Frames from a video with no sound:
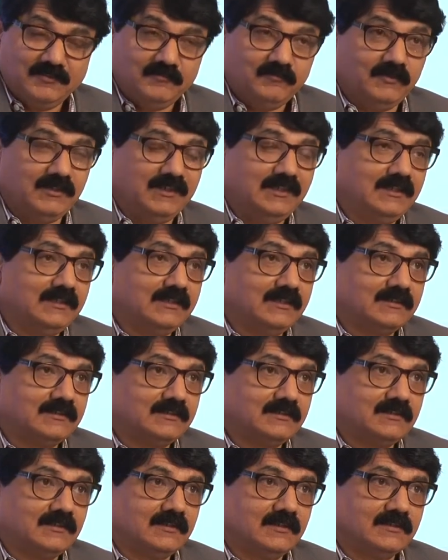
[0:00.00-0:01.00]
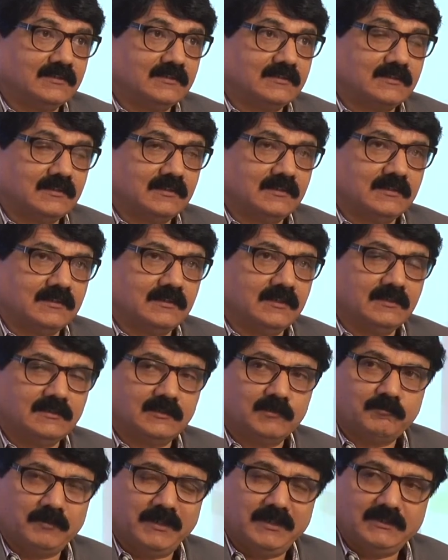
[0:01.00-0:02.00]
we need is, is, uh,
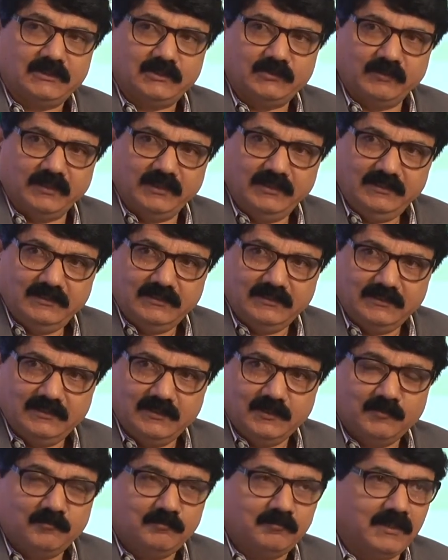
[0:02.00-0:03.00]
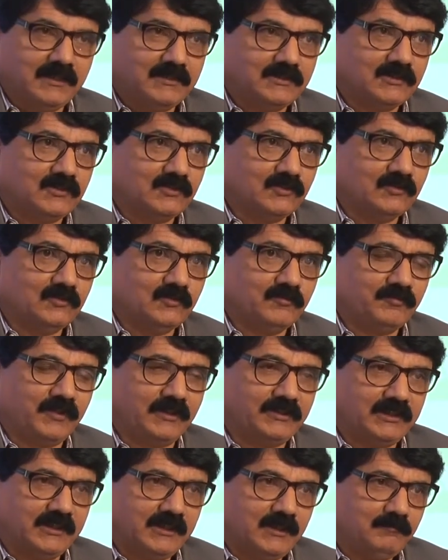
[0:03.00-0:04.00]
is a place to eat place to
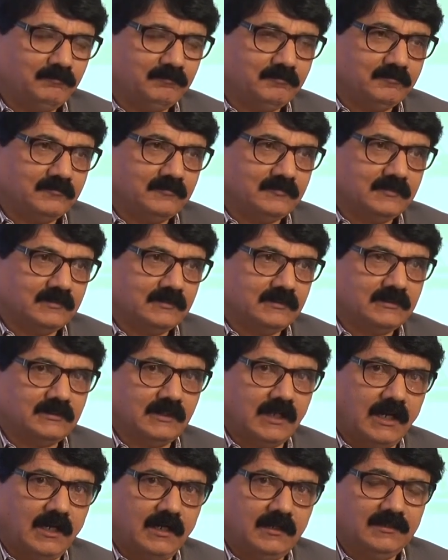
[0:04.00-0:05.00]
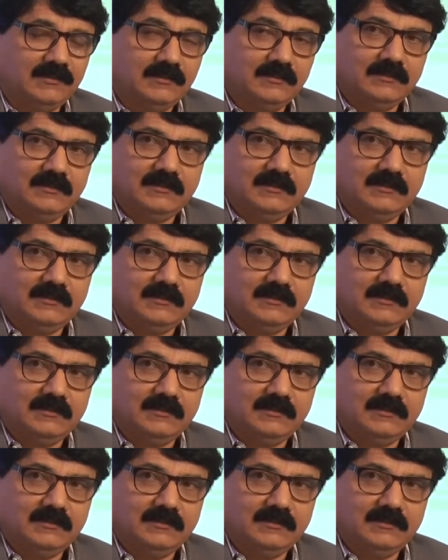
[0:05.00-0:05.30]
freshen up, shower,